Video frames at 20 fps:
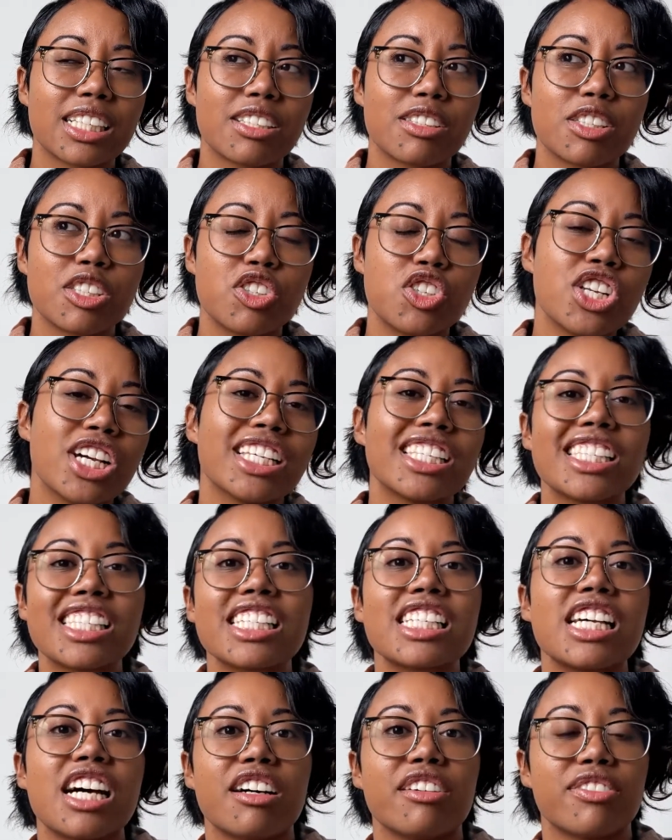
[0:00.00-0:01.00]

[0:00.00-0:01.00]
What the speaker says: just enough.